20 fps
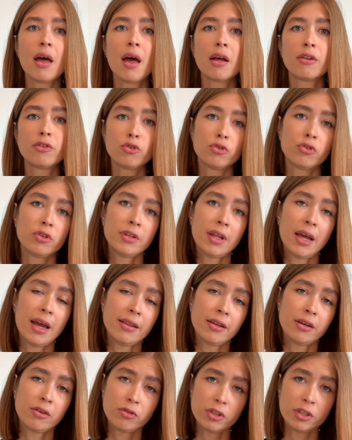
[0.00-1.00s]
during
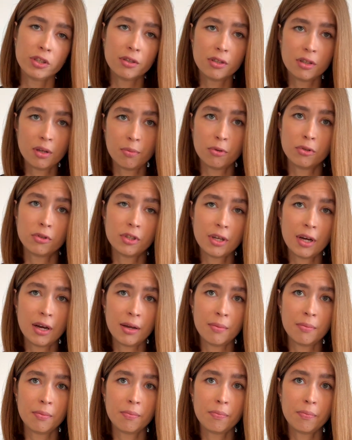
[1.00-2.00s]
an agreed upon
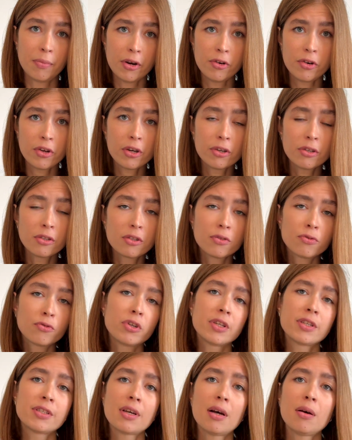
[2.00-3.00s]
time period,
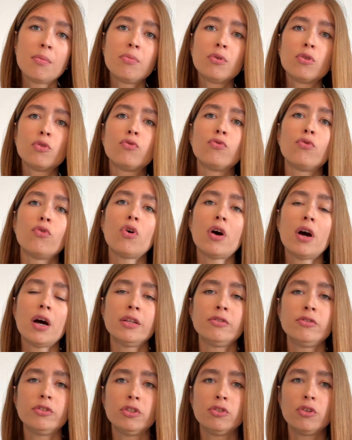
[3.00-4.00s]
for example,
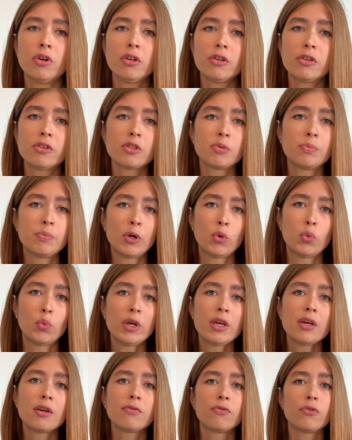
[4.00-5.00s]
$400 per
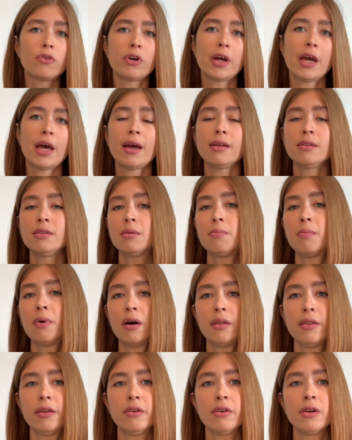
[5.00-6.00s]
week for a header
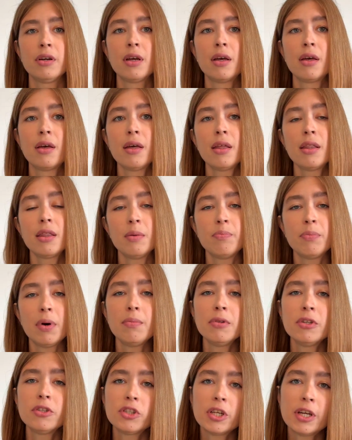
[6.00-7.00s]
banner. The
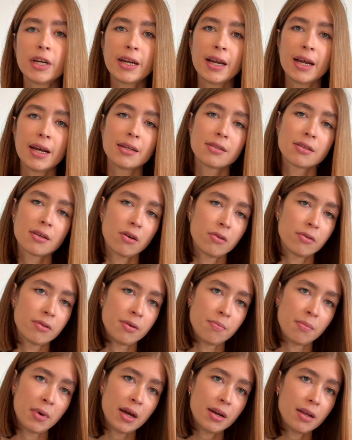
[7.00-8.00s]
publisher gets all
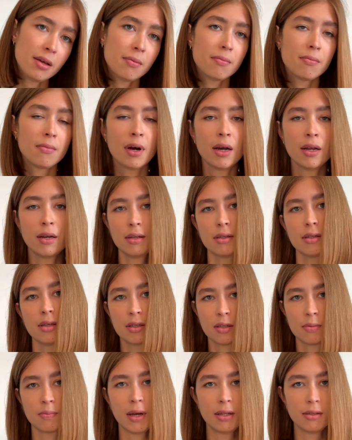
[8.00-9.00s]
the money minus
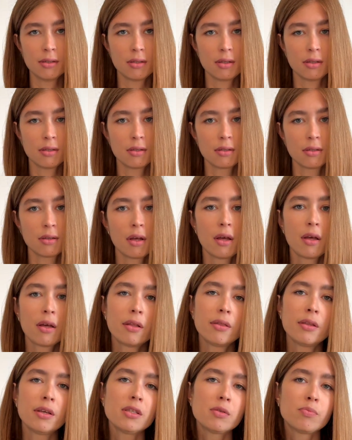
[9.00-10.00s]
expenses.
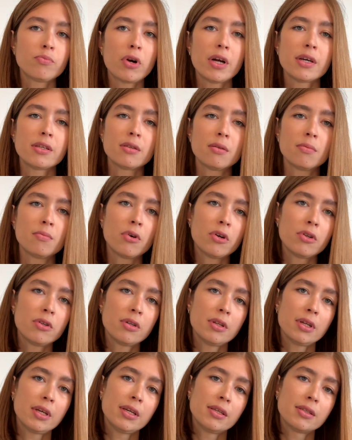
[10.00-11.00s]
This pricing
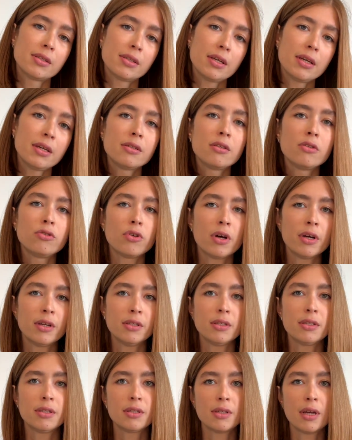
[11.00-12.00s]
model is easy to
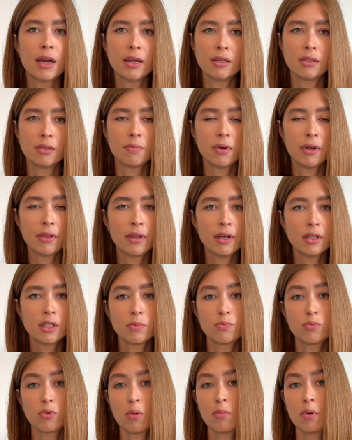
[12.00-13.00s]
understand, but that's
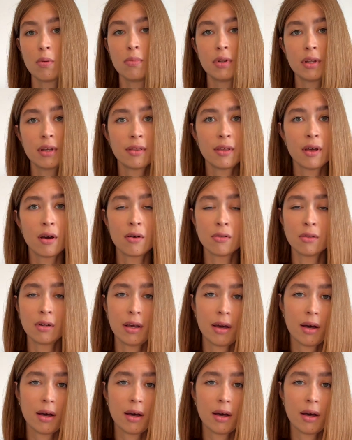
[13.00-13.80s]
probably the only